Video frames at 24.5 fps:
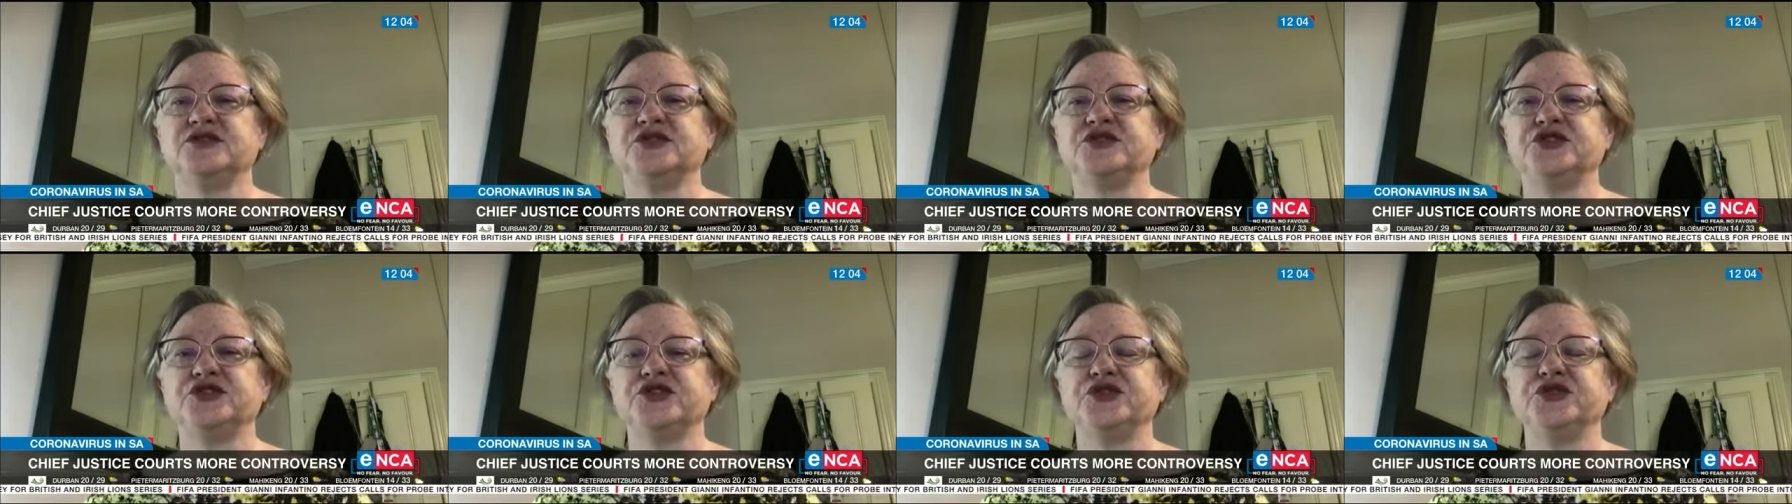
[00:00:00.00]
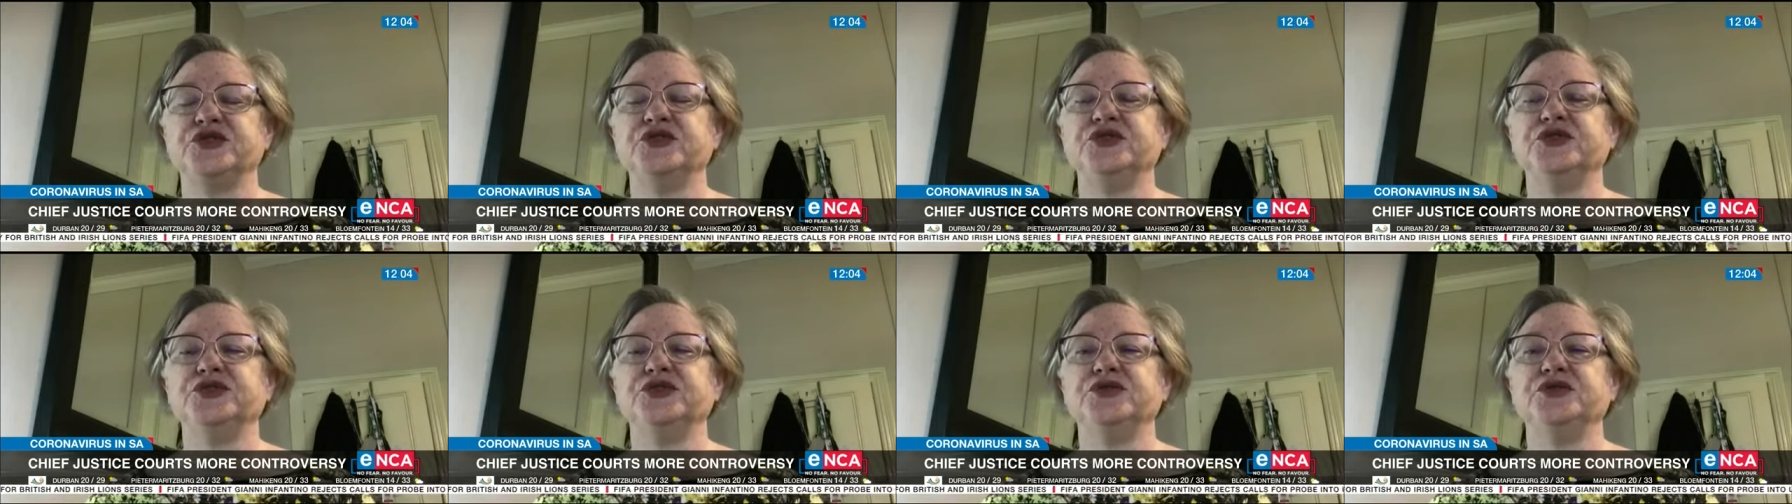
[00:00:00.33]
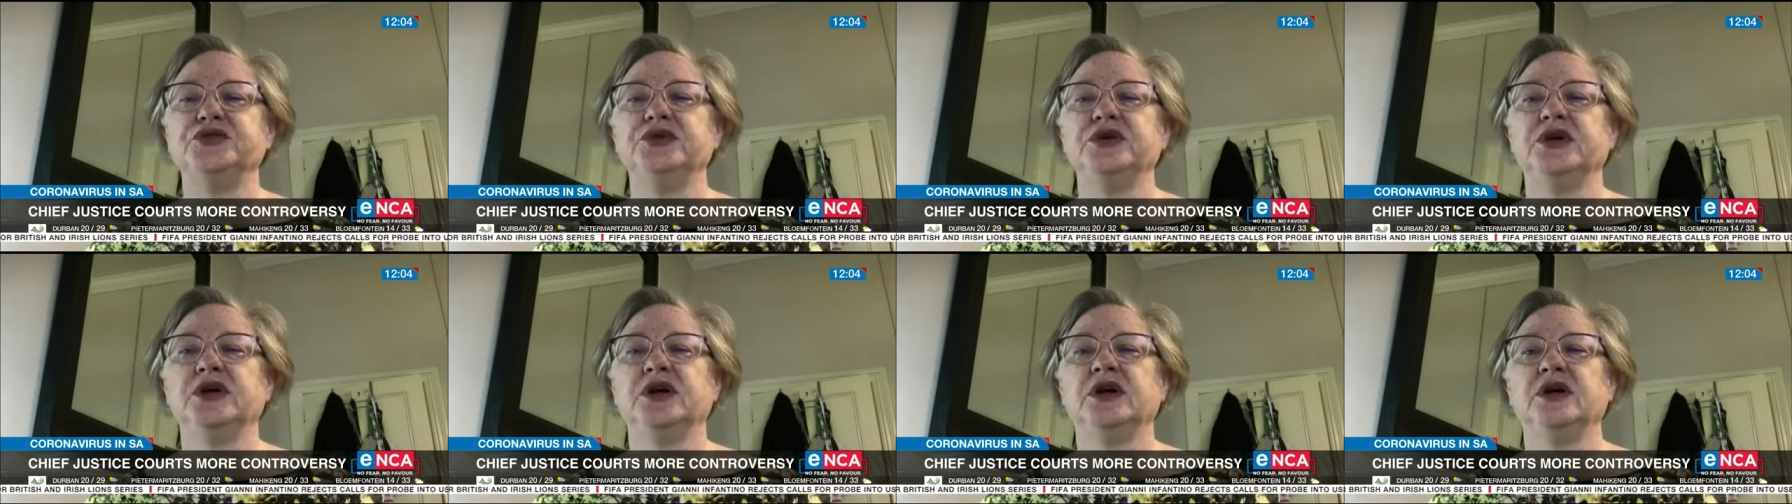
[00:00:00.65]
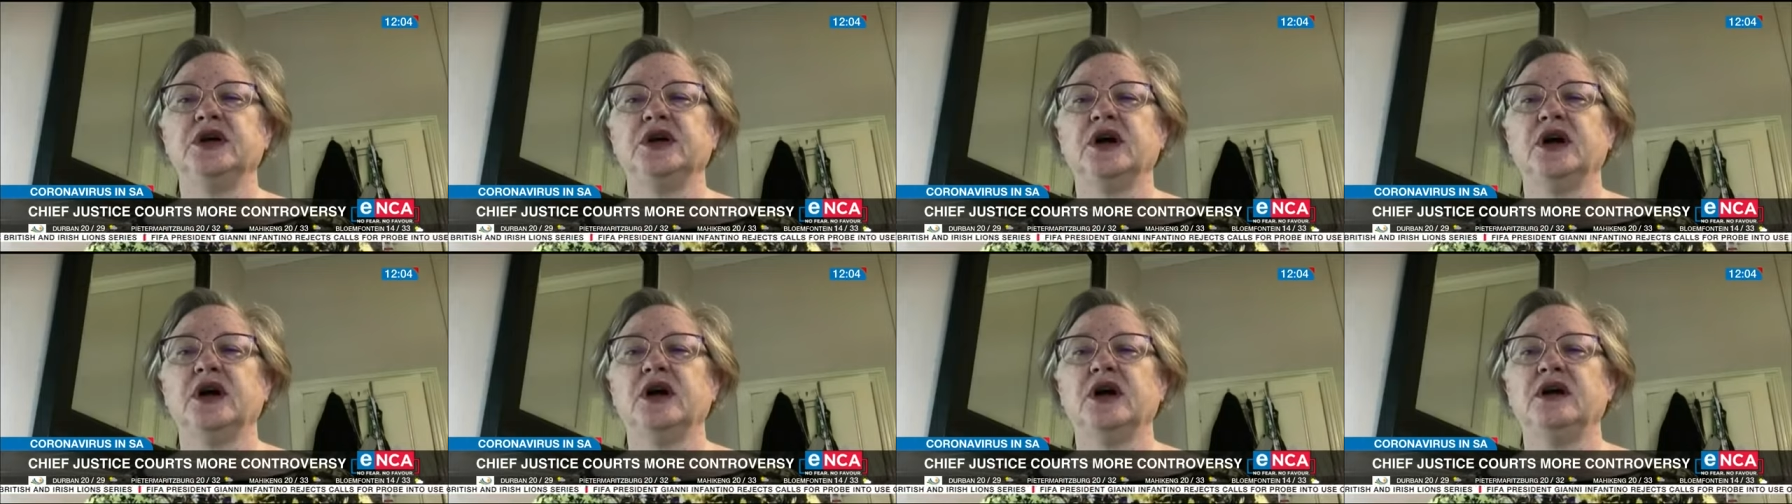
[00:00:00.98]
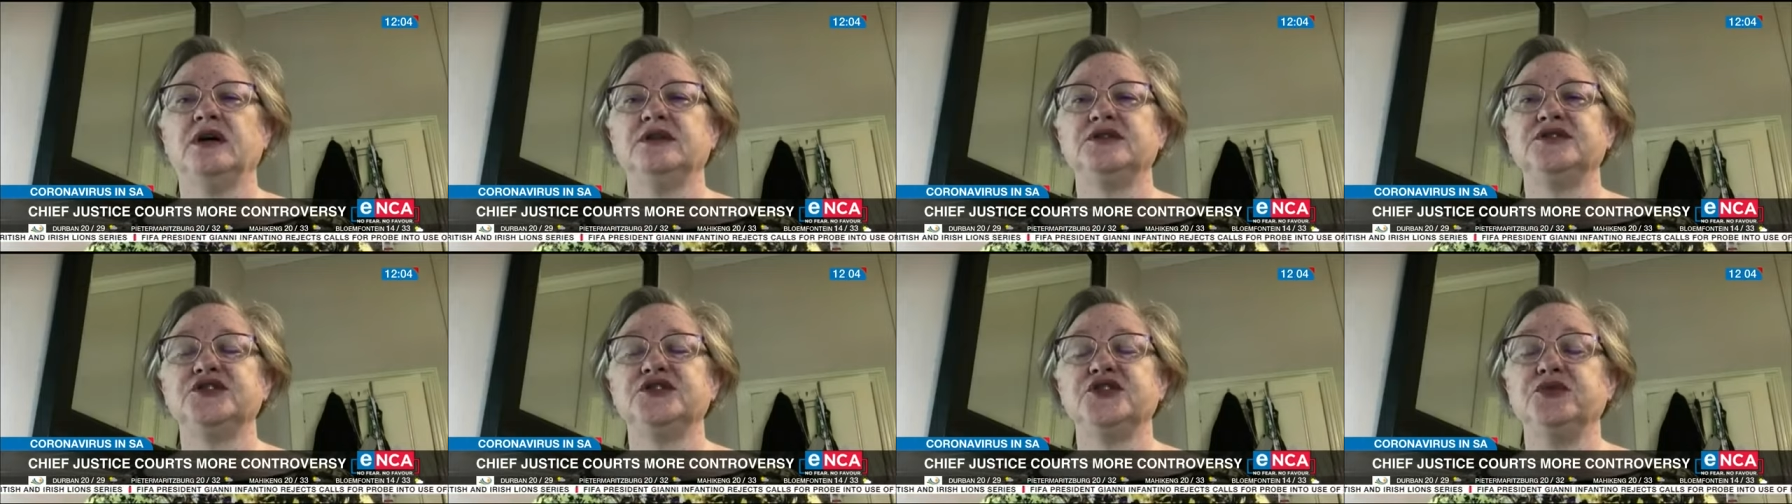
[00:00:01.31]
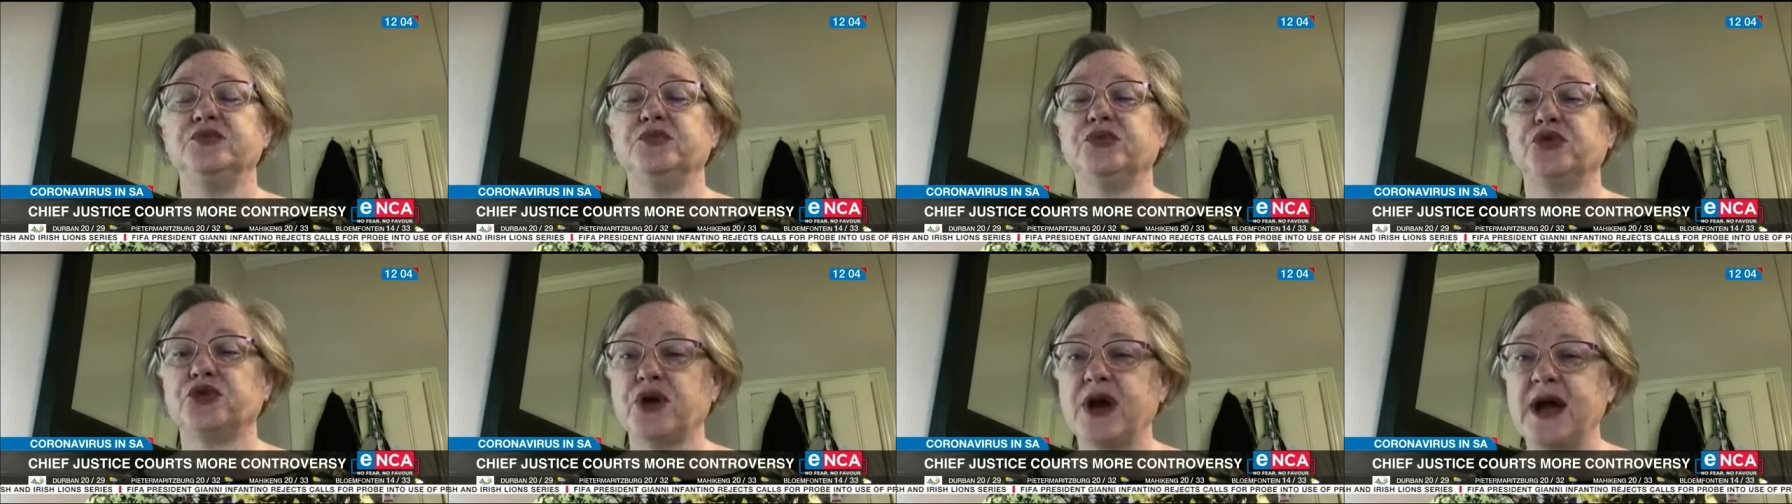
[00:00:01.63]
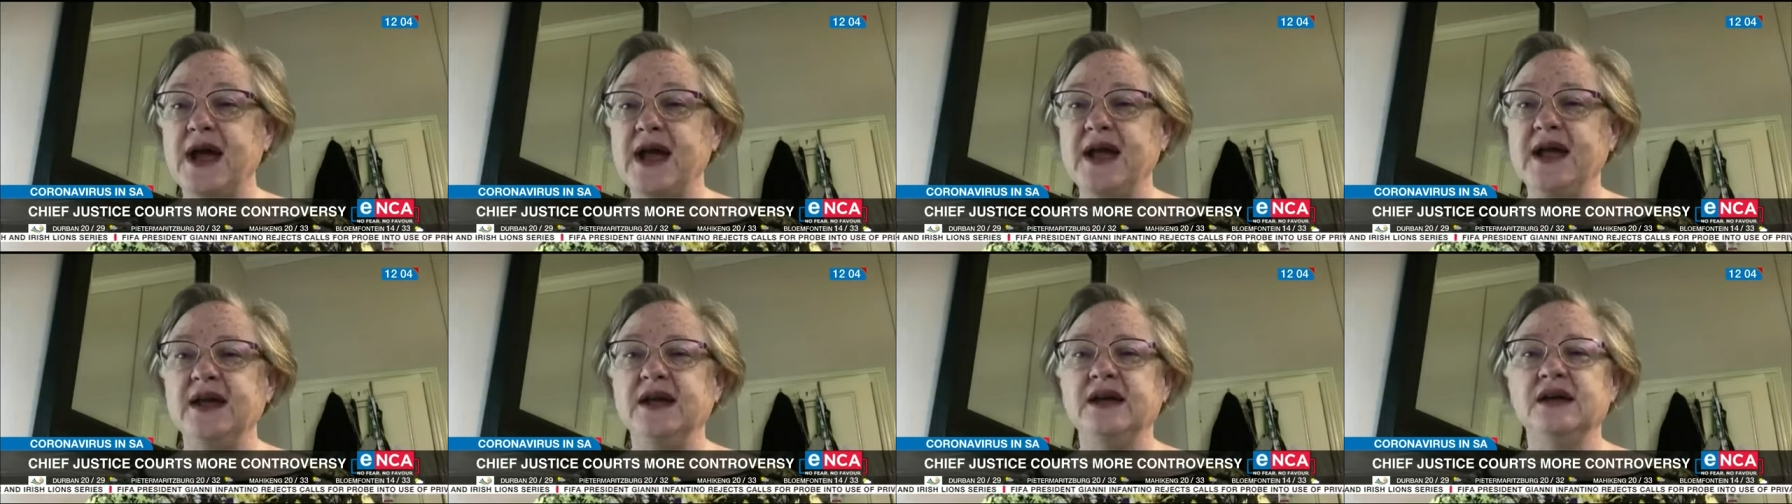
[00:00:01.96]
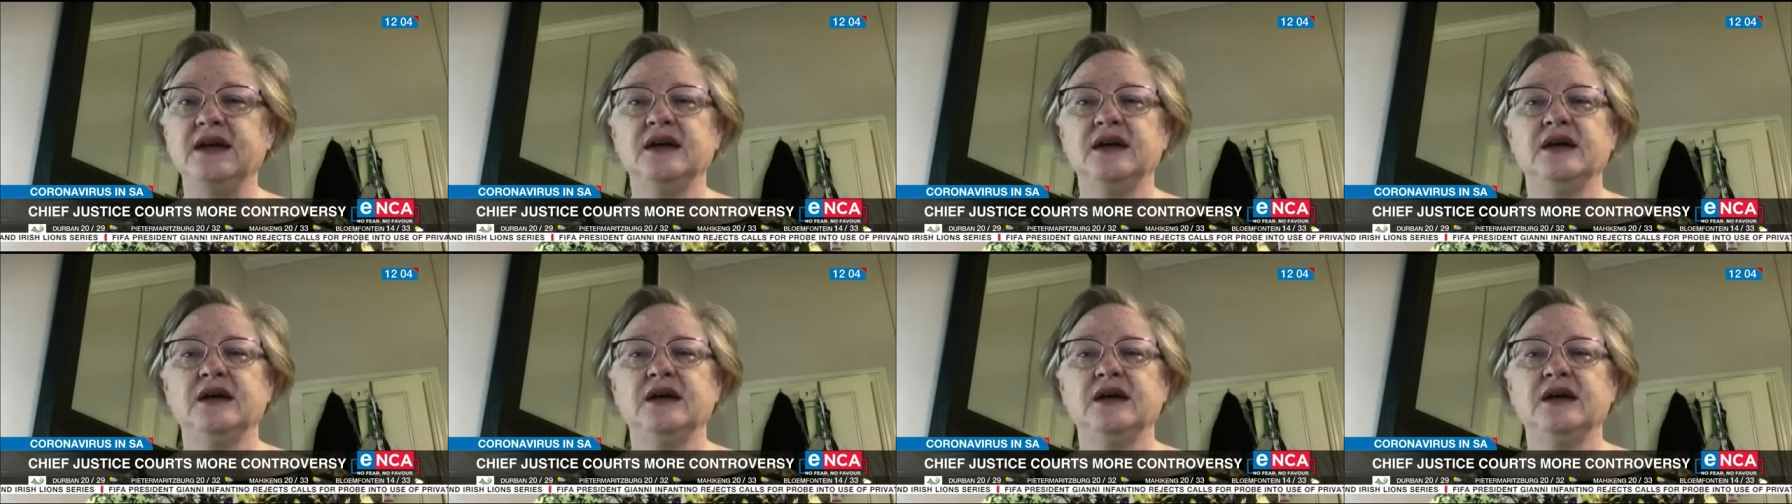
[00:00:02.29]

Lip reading: to pray,